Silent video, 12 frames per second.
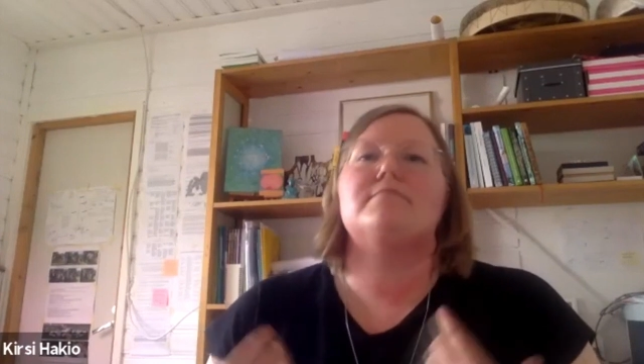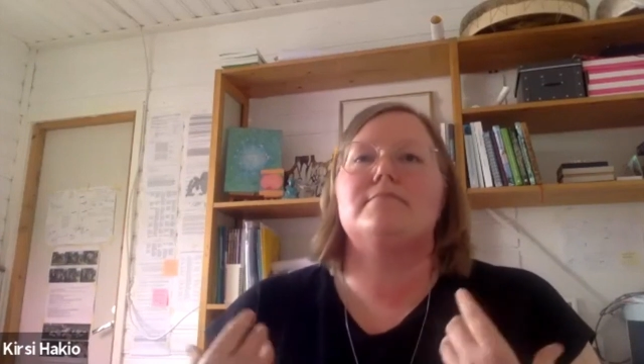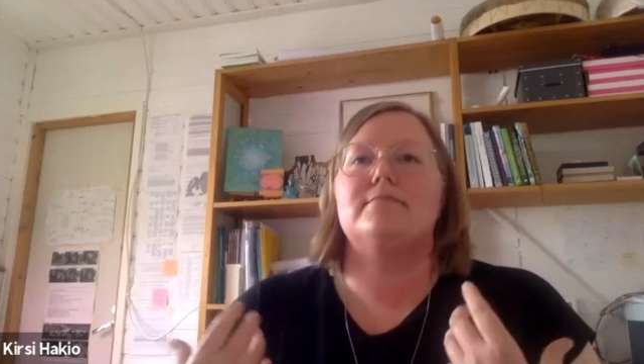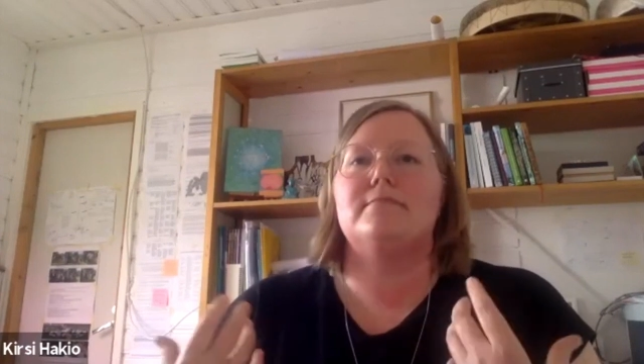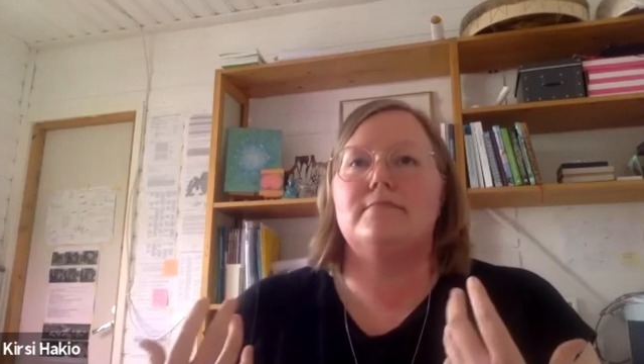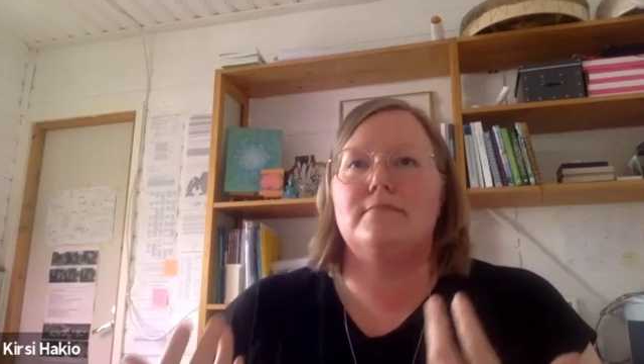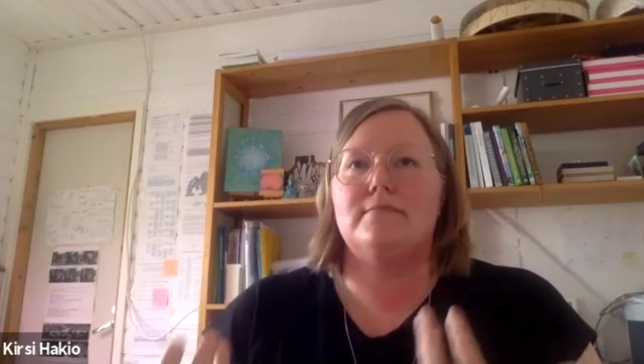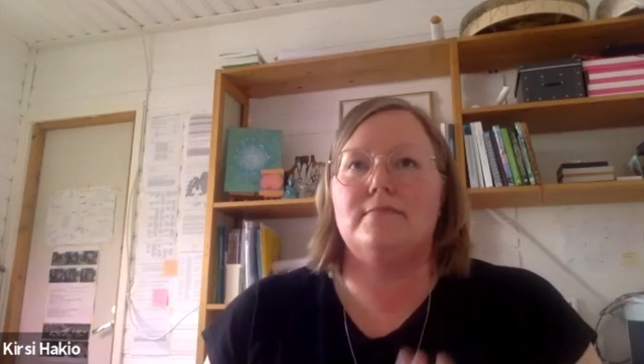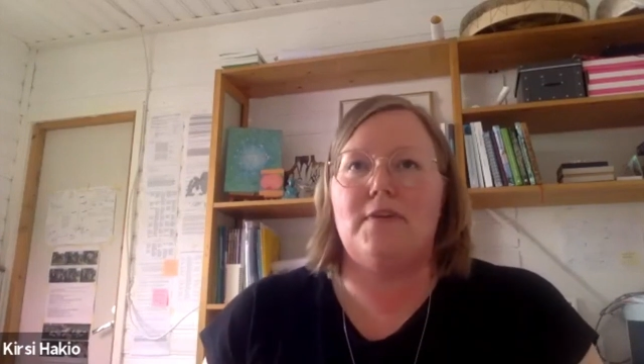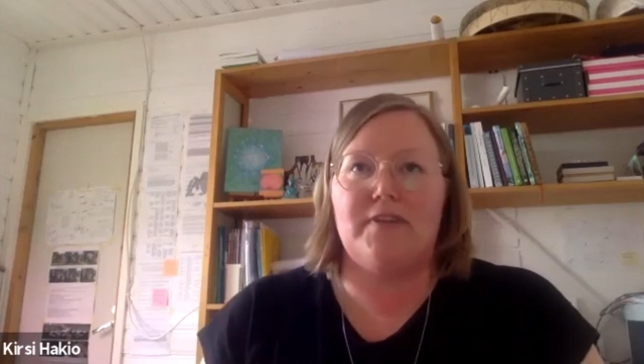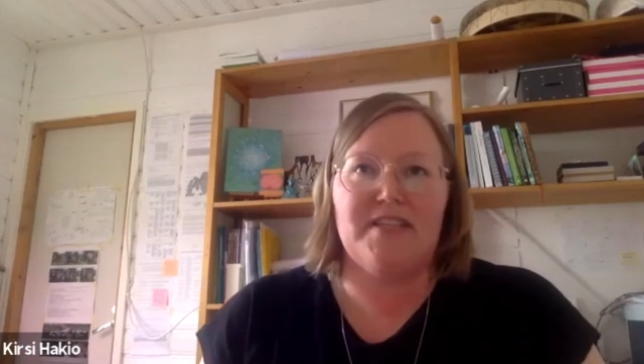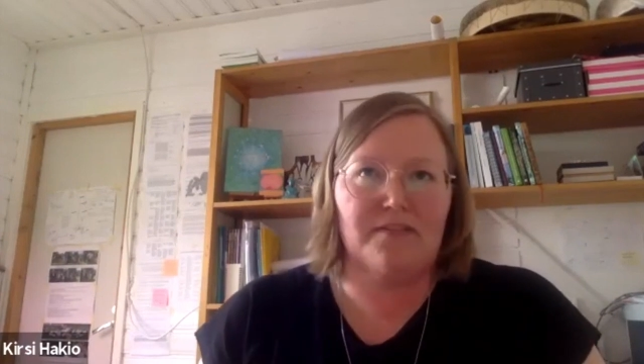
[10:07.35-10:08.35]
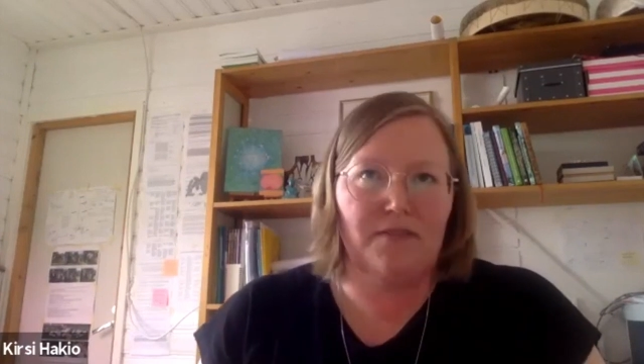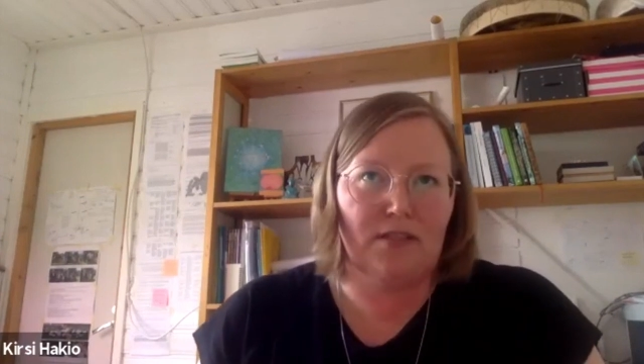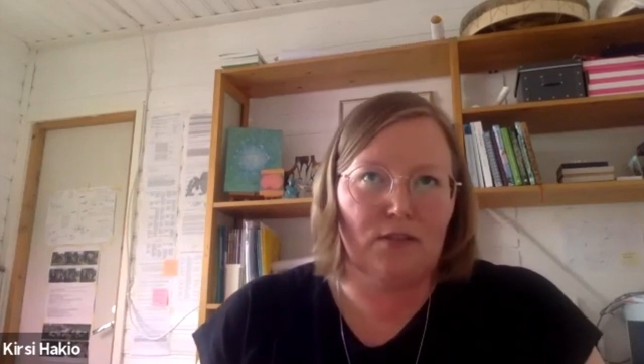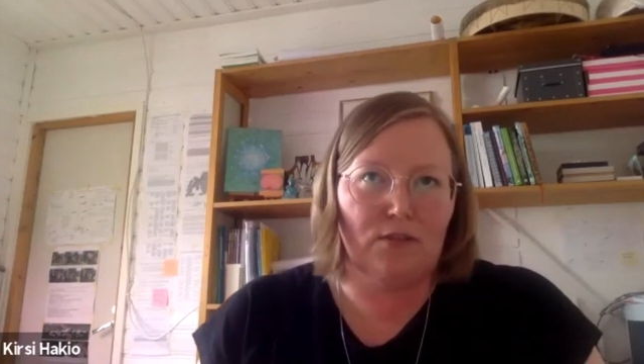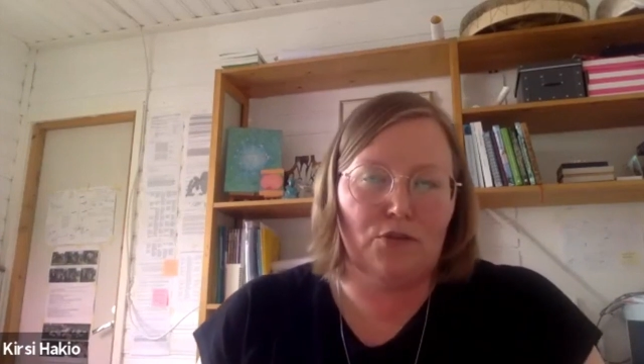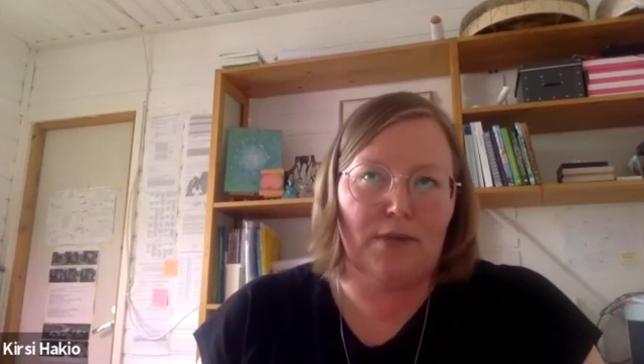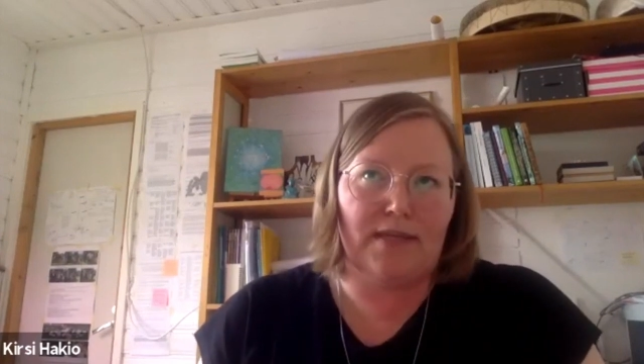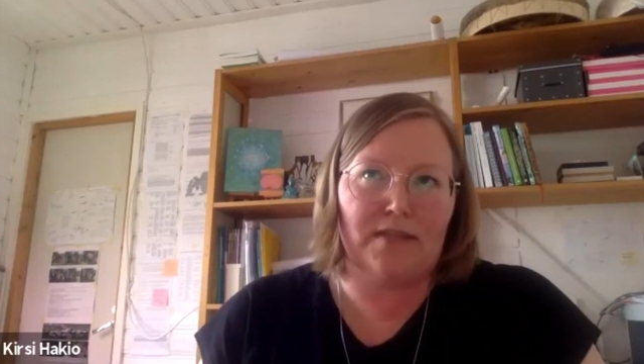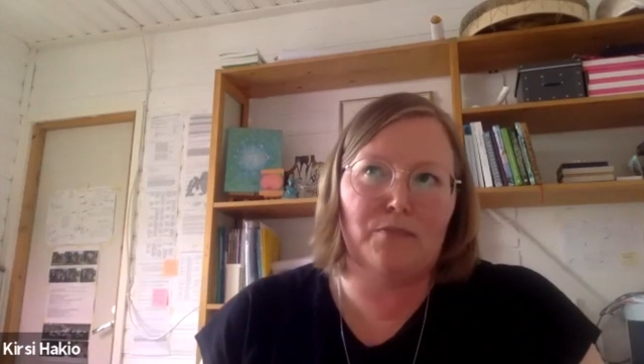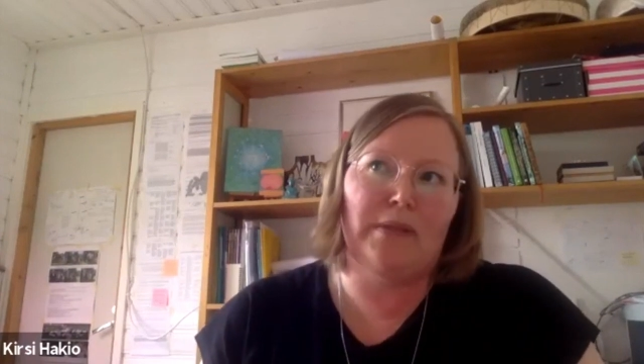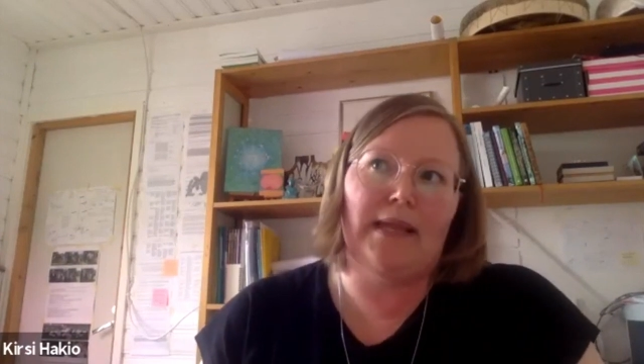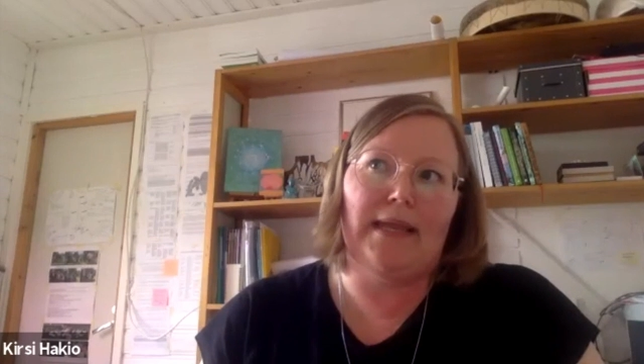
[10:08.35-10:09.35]
very difficult to
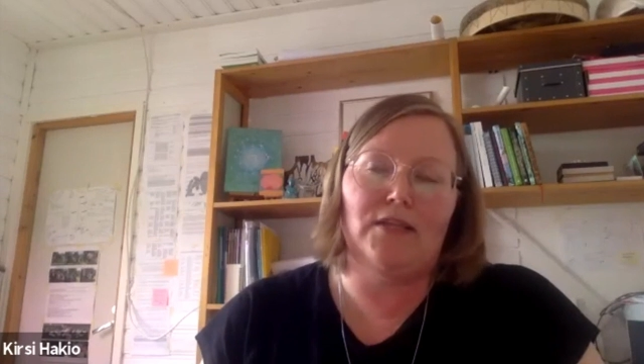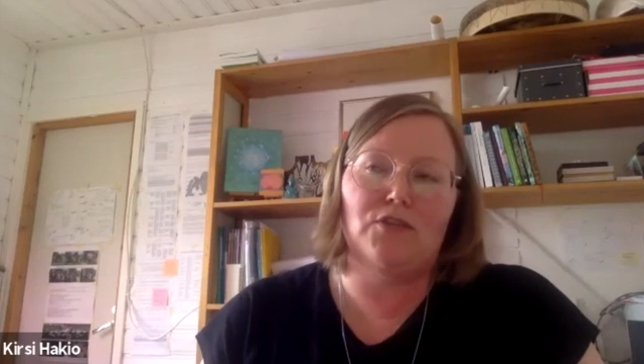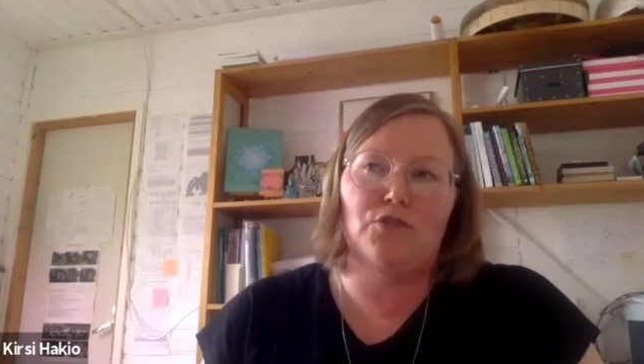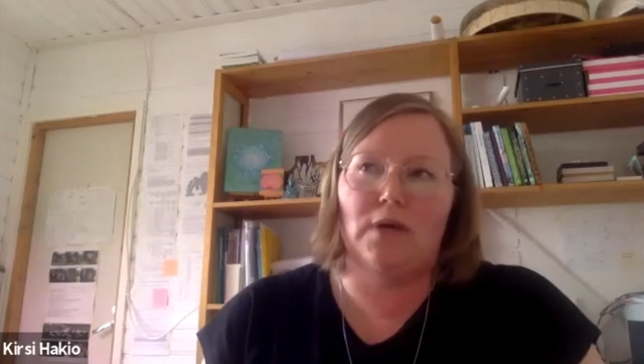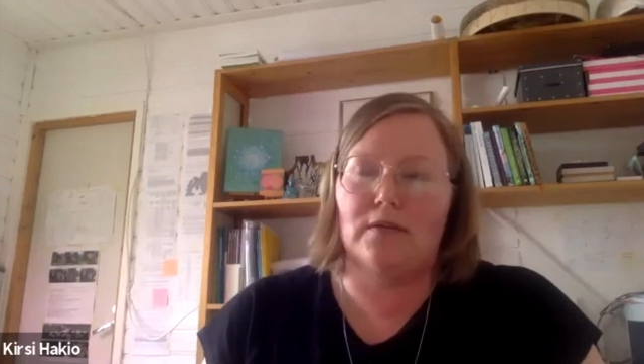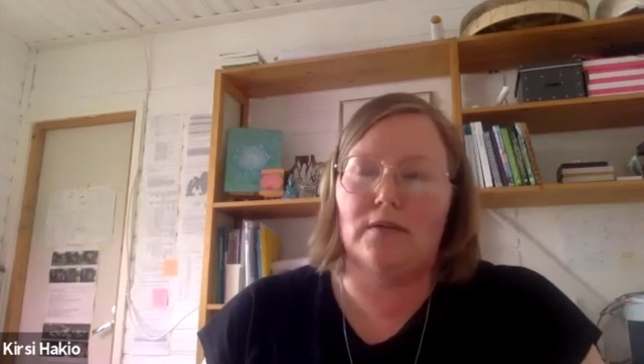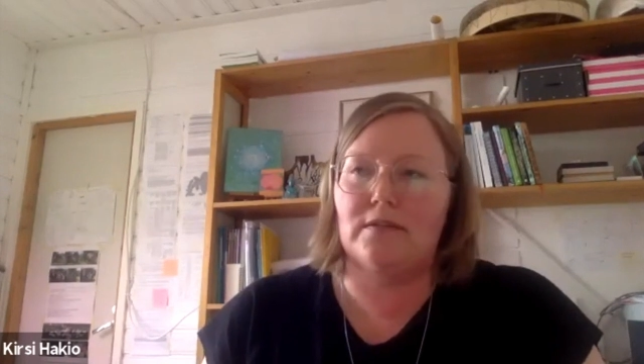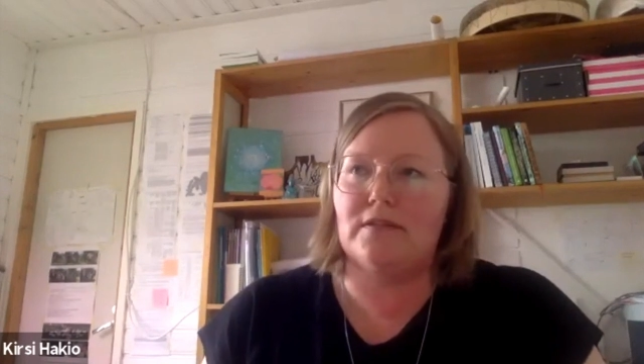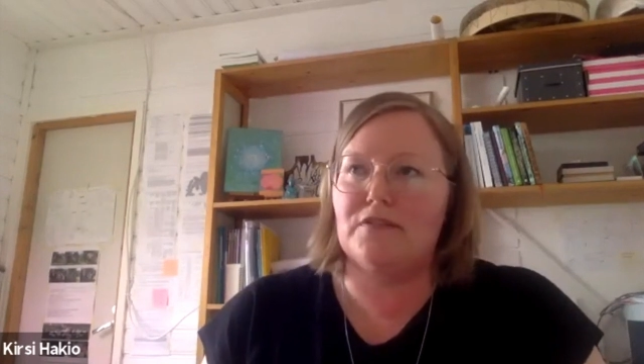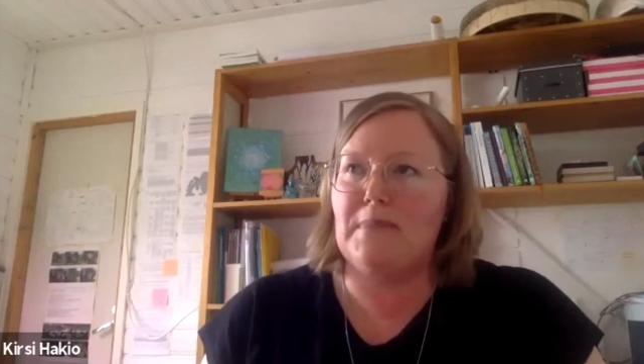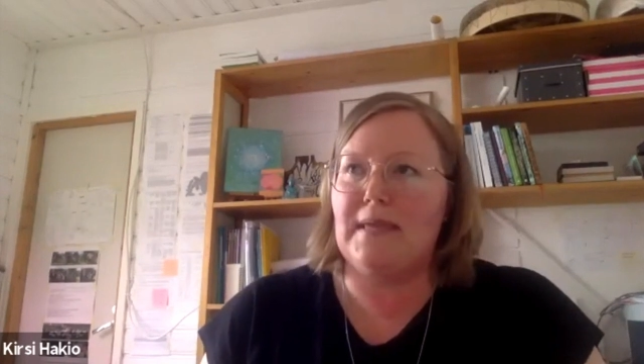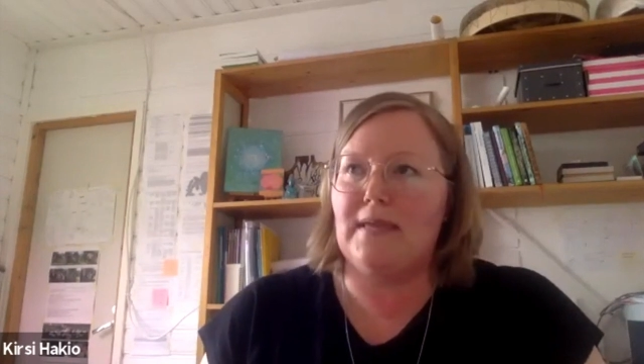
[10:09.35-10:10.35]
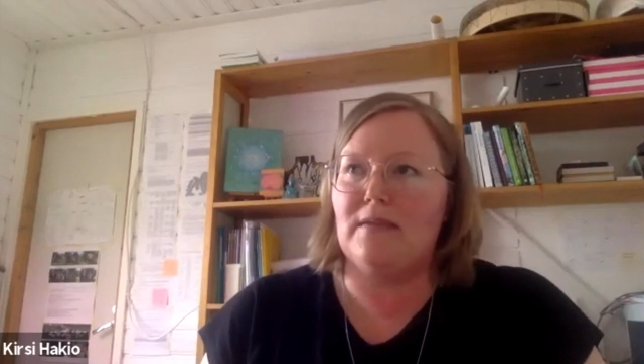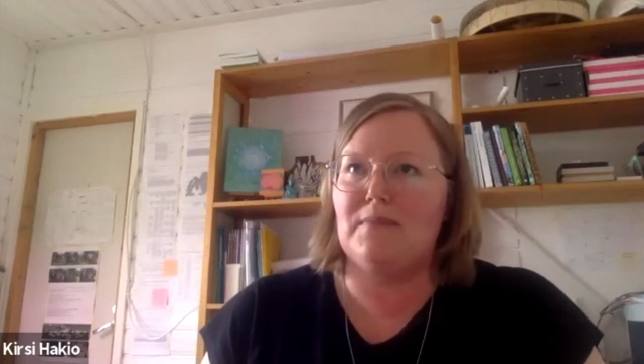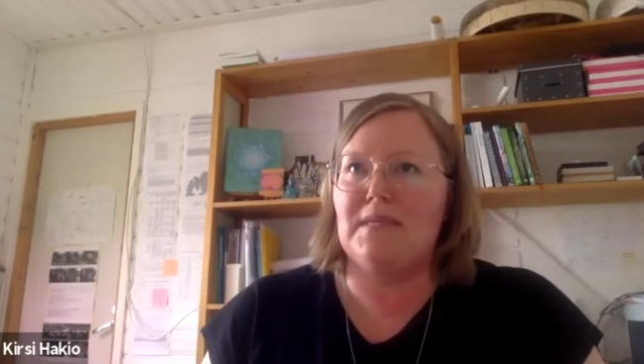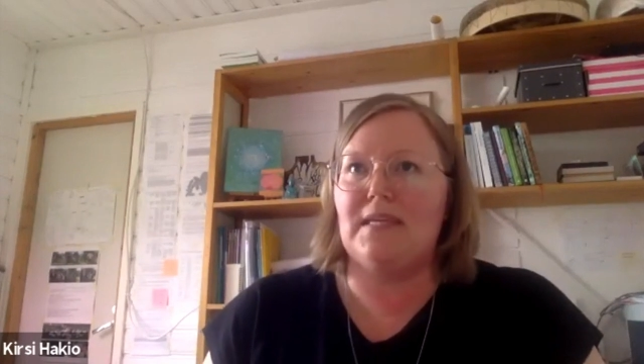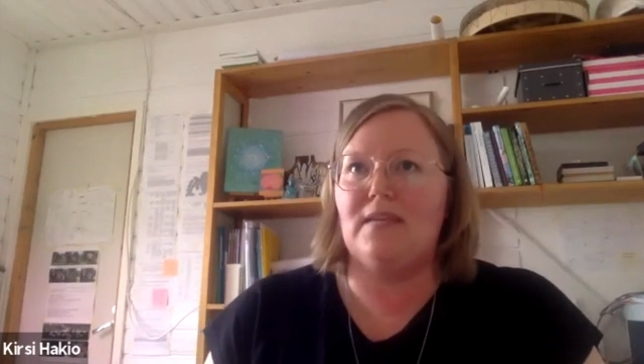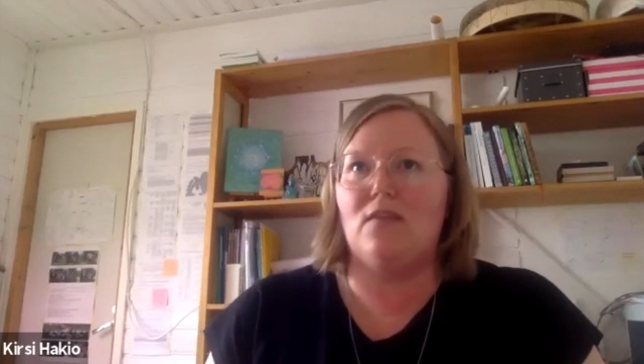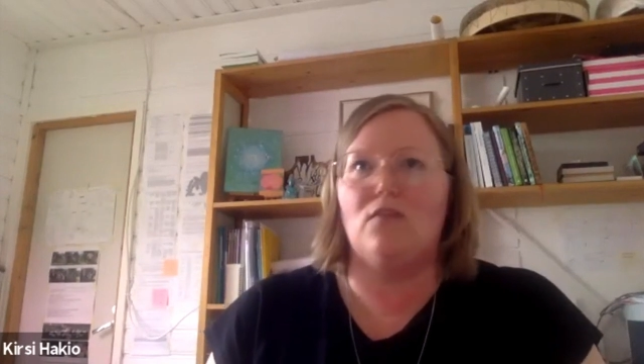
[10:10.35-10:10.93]
explain to others, maybe,